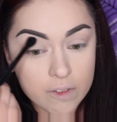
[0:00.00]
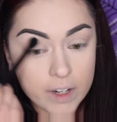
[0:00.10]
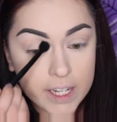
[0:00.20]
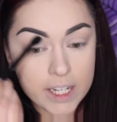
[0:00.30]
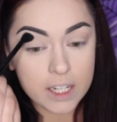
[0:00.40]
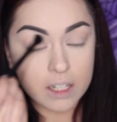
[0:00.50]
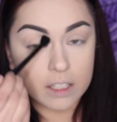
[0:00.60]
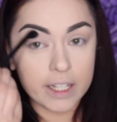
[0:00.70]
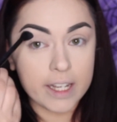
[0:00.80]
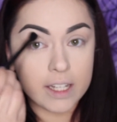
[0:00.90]
right here,
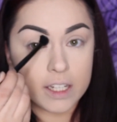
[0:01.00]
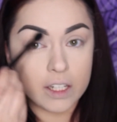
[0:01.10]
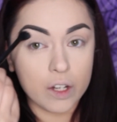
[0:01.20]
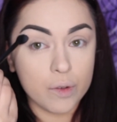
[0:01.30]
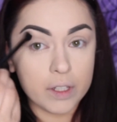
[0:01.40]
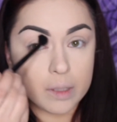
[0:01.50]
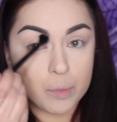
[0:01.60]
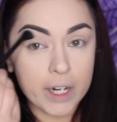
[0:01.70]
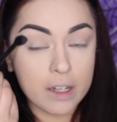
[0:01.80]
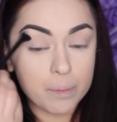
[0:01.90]
like, you know, on the
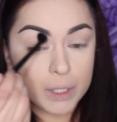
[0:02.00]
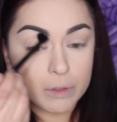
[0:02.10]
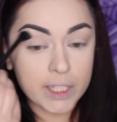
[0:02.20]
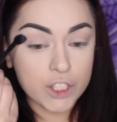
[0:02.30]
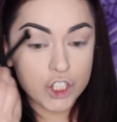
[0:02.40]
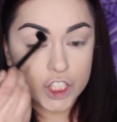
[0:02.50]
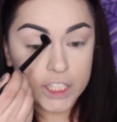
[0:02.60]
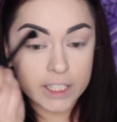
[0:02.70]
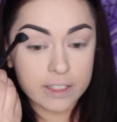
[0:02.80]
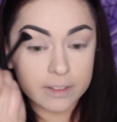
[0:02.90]
brow bone and
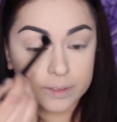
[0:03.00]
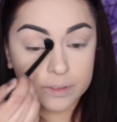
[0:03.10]
shit.